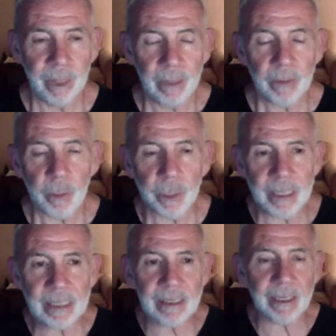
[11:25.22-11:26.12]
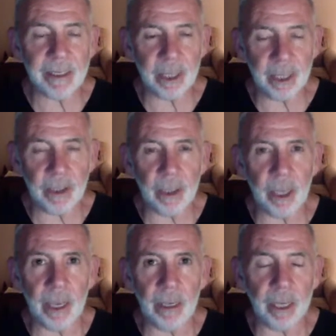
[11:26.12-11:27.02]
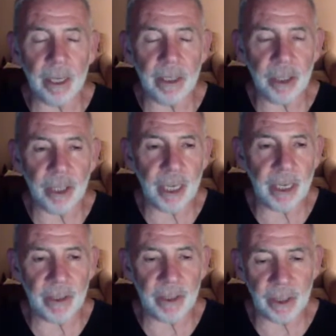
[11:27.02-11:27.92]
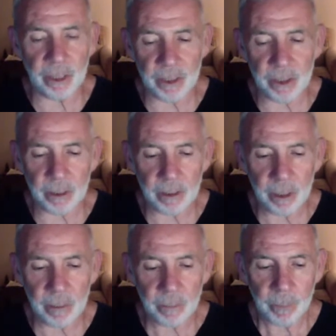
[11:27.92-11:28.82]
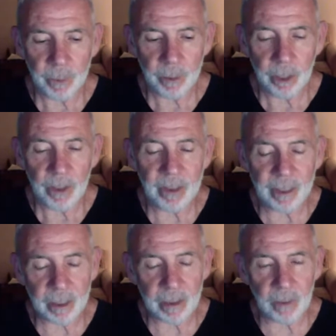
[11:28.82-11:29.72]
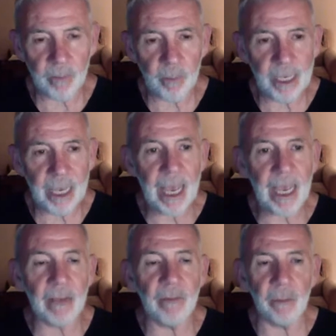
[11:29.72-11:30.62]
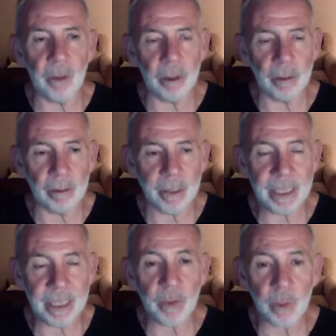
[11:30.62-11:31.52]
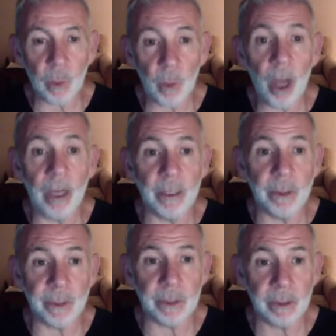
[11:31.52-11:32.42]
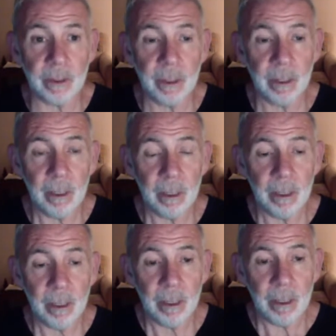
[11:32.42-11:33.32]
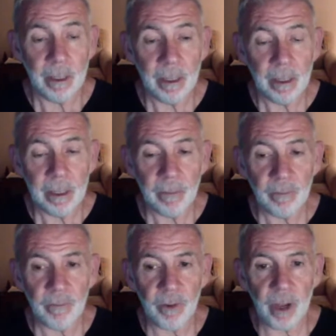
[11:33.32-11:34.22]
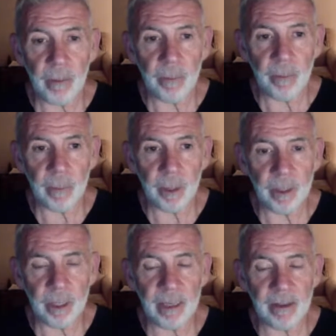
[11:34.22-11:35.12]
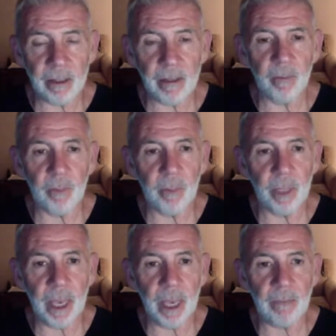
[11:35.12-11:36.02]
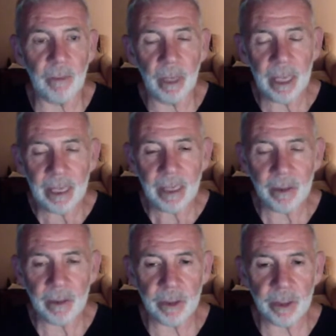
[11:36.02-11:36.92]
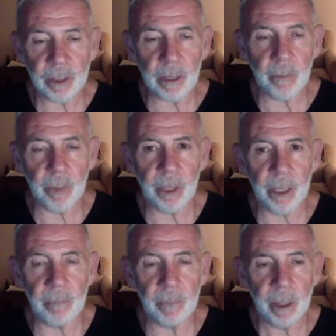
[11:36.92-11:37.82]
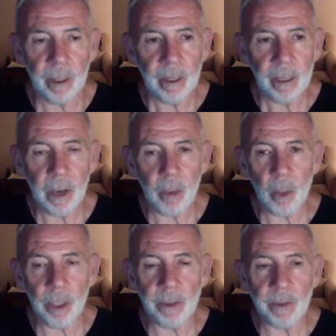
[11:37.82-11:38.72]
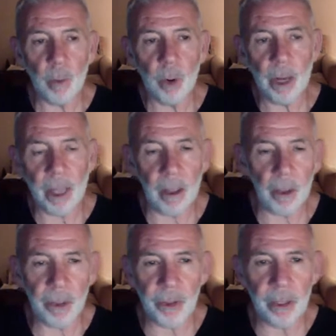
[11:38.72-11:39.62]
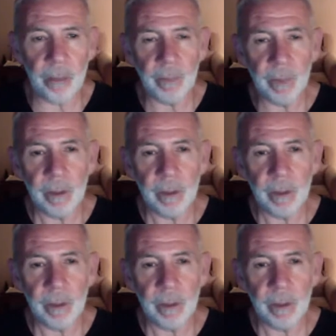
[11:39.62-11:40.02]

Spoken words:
So what I did is I changed this addictive behavior, because that's what it was, from an addictive behavior into something that was more healthy,